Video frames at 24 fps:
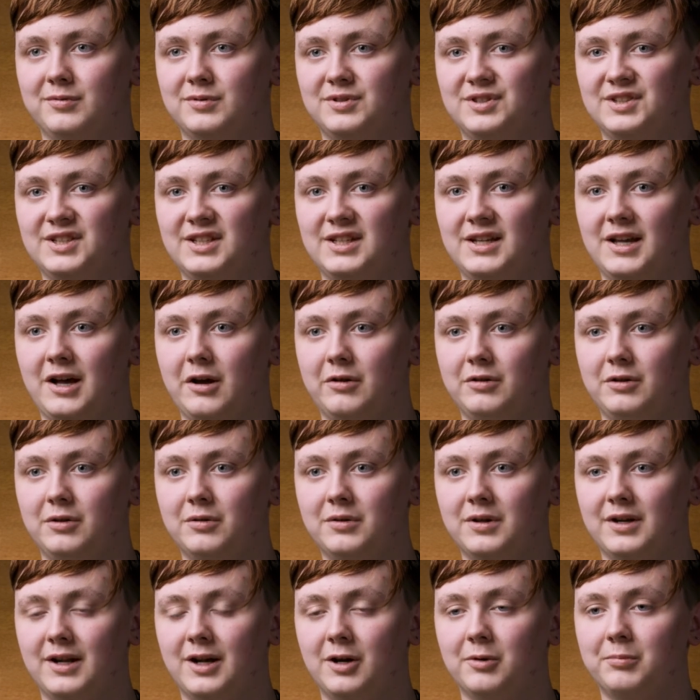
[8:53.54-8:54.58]
see how you
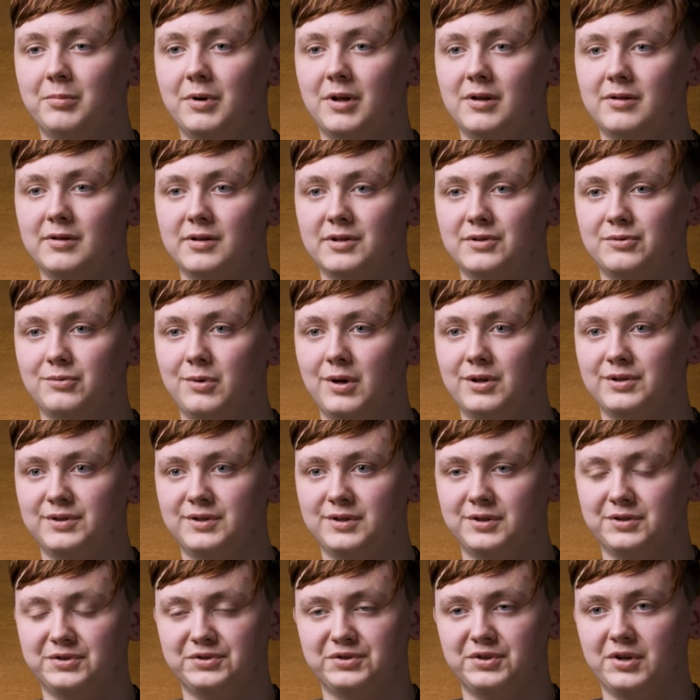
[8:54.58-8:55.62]
can help others while
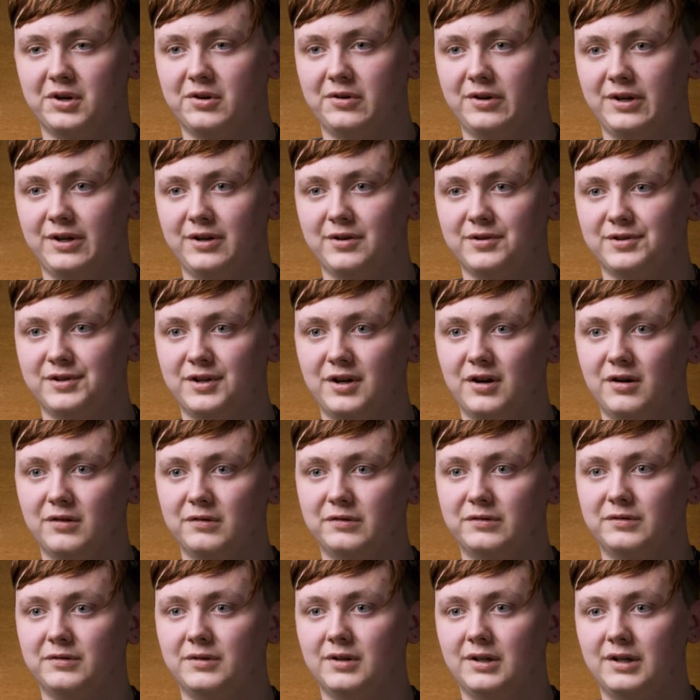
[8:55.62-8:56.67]
still struggling
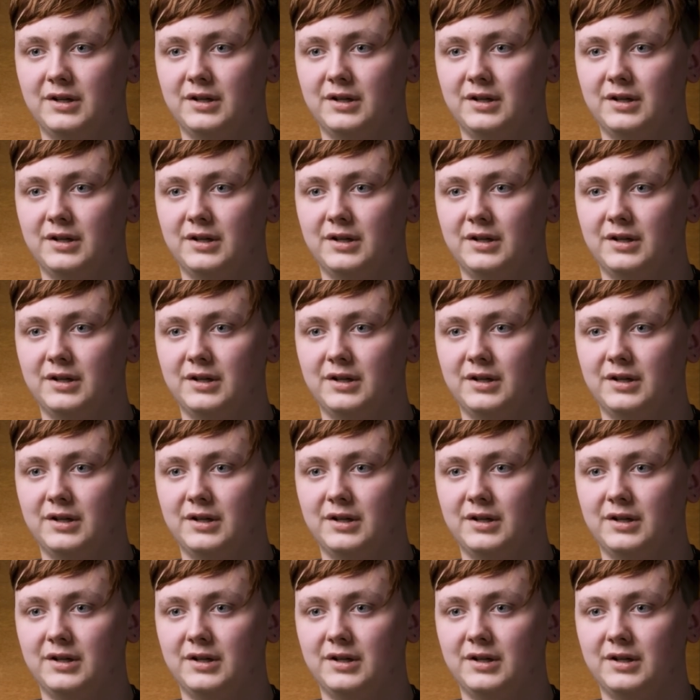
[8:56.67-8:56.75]
yourself.